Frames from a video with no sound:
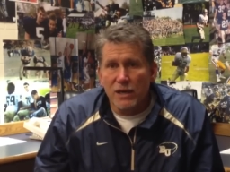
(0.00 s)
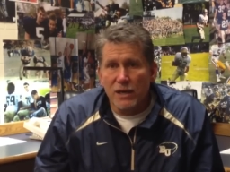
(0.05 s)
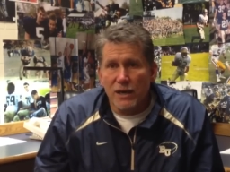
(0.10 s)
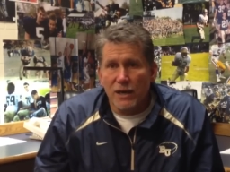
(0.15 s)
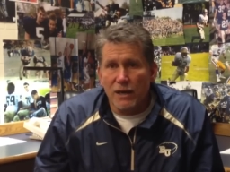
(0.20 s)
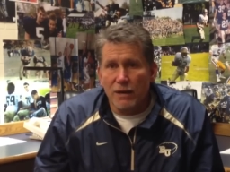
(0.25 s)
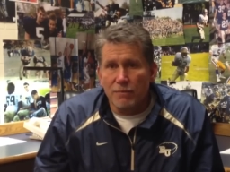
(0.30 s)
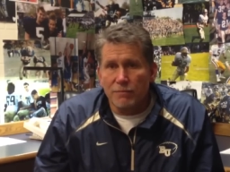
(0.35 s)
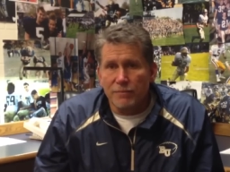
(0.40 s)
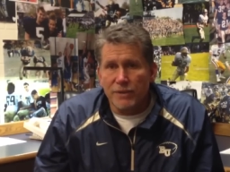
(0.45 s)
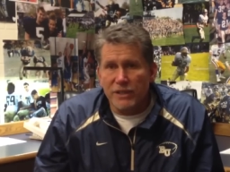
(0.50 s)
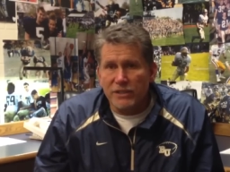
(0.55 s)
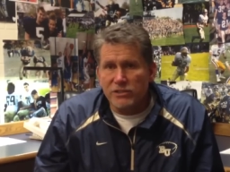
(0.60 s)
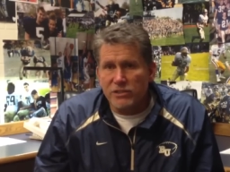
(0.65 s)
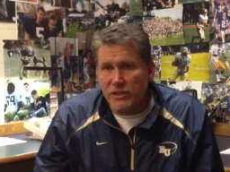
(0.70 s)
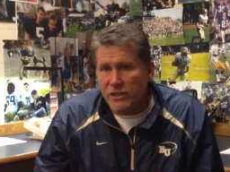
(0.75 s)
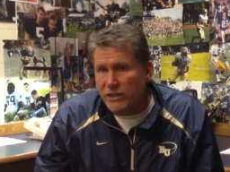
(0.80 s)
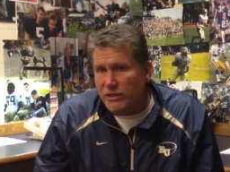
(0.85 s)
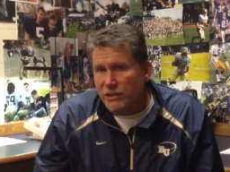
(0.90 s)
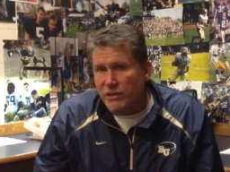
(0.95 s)
um,
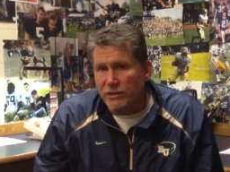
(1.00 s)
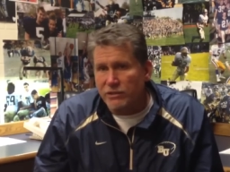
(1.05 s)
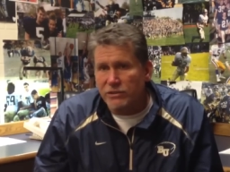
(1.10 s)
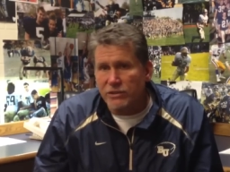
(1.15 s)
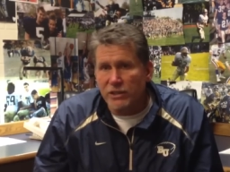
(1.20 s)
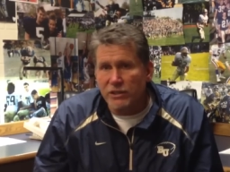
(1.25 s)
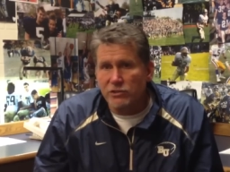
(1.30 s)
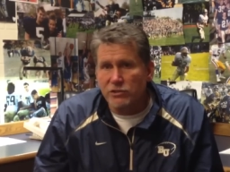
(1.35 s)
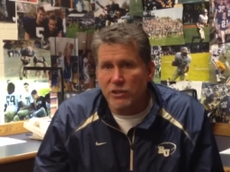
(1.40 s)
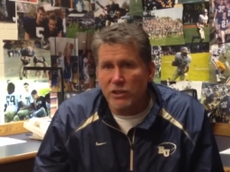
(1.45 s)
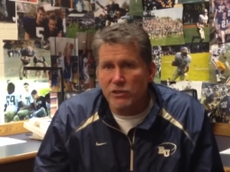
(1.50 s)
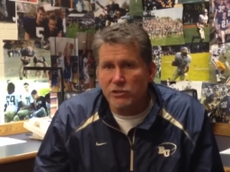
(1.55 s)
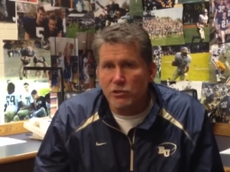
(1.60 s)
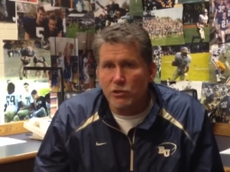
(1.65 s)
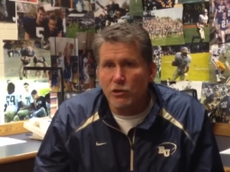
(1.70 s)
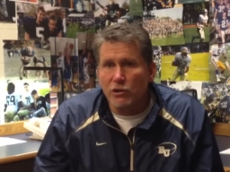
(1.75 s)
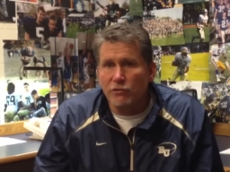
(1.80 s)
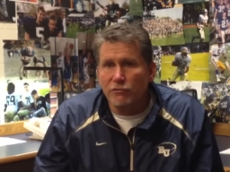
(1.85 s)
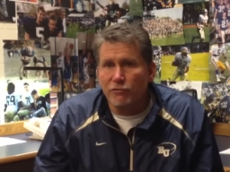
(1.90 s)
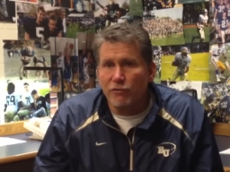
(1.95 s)
it's it, it's it's
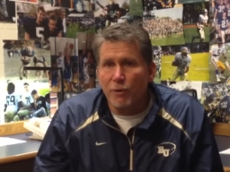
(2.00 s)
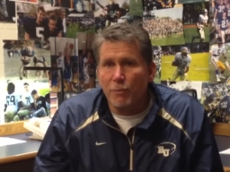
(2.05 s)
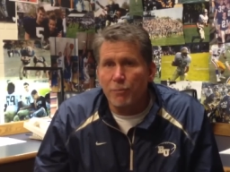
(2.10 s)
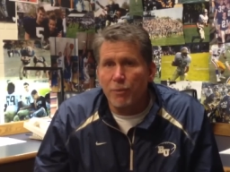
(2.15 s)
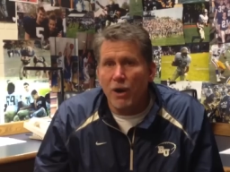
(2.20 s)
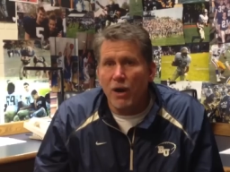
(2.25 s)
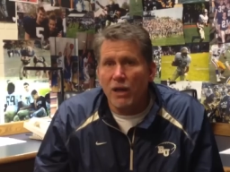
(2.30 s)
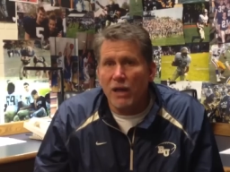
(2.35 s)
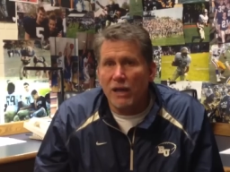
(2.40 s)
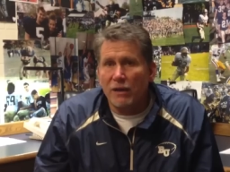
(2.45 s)
good football.